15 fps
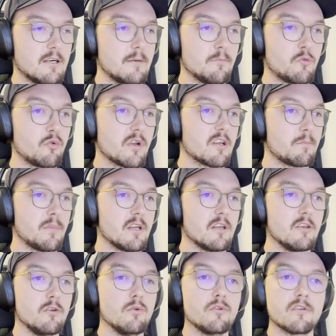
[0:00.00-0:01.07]
triggered by the
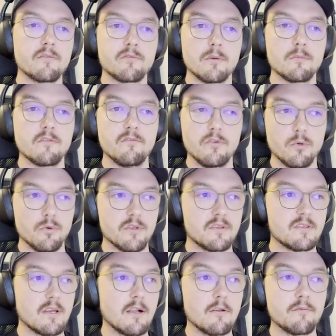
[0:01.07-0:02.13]
user from the view
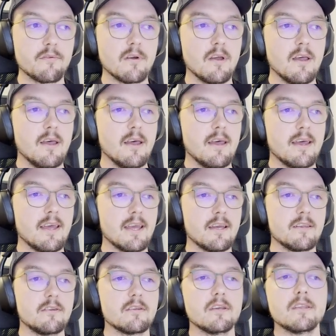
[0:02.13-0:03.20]
itself,
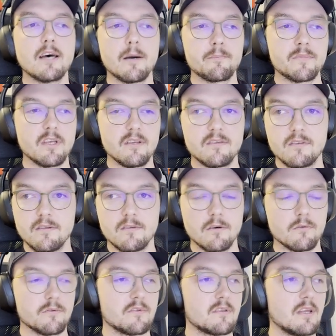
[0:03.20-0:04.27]
and it updates its
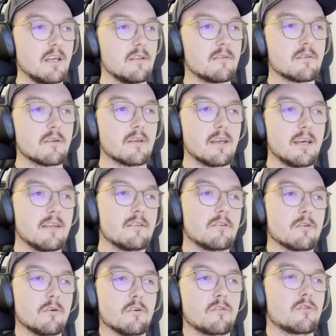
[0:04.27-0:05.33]
own state, and it
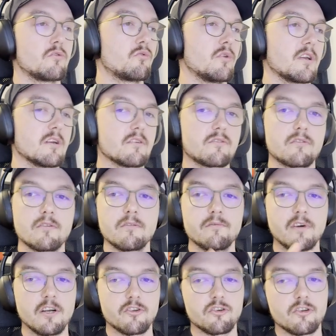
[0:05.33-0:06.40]
also triggers
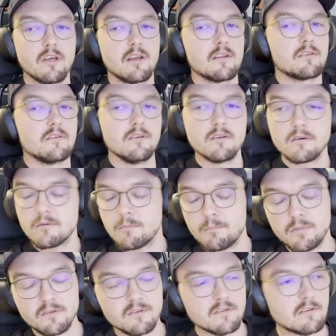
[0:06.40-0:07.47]
functionality,
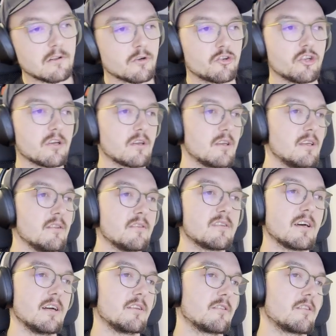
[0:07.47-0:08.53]
business logic
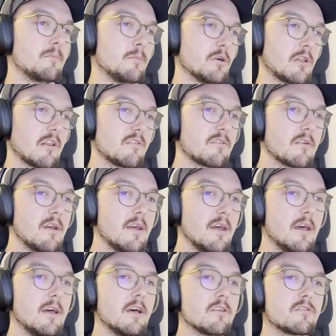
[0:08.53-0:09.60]
inside the models.
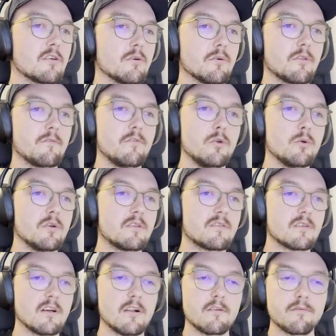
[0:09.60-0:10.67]
So the view
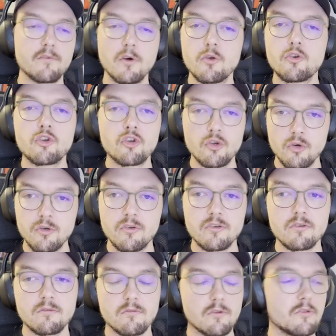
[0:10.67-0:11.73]
itself should
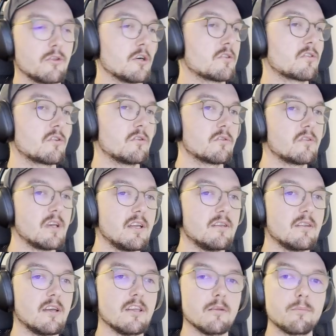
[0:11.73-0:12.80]
not contain
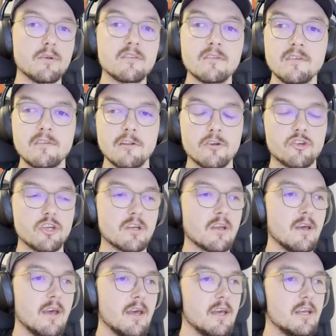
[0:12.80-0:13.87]
any business logic.
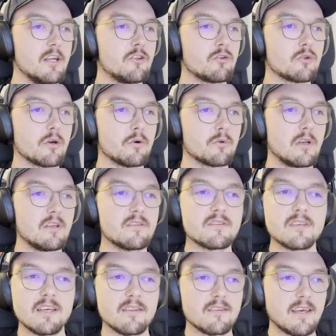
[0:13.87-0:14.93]
It should only
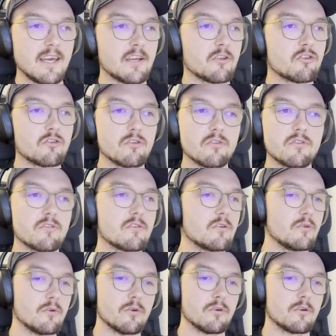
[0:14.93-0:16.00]
send actions
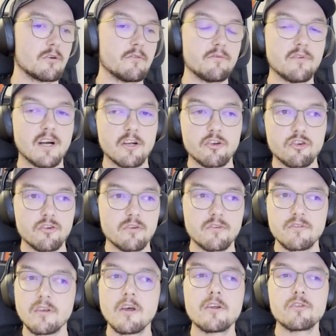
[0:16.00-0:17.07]
or
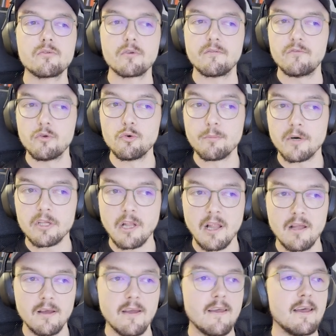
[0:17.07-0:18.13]
functions to the view
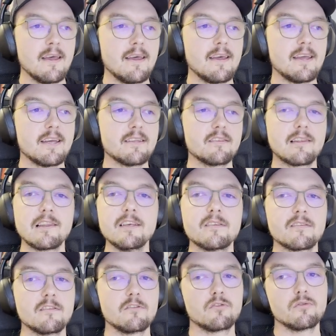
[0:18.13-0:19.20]
model and
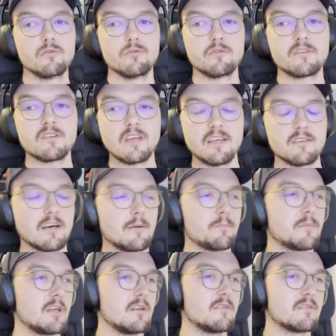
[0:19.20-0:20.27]
listen to state
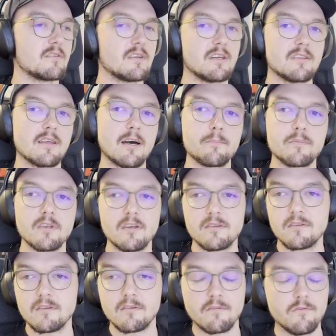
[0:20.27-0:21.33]
updates and update
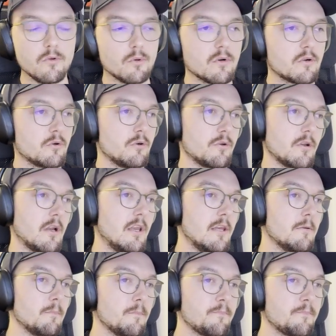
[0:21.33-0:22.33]
its view accordingly.